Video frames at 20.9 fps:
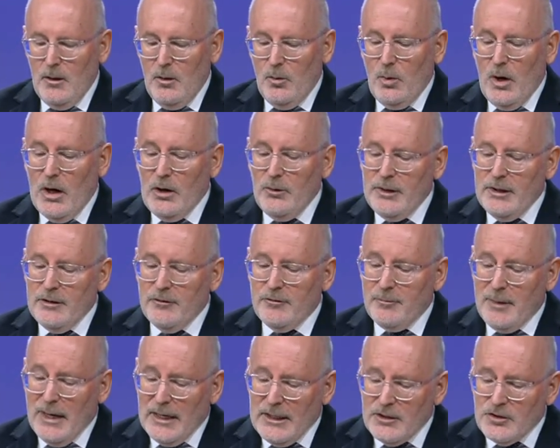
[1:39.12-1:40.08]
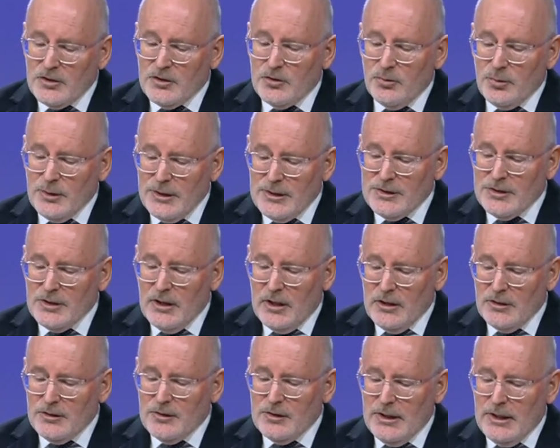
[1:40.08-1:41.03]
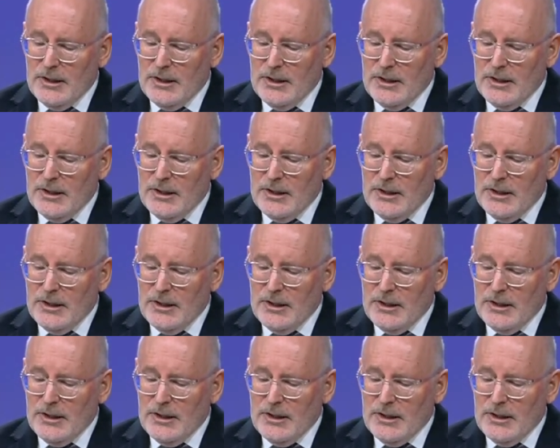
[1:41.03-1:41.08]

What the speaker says: While we have managed to restart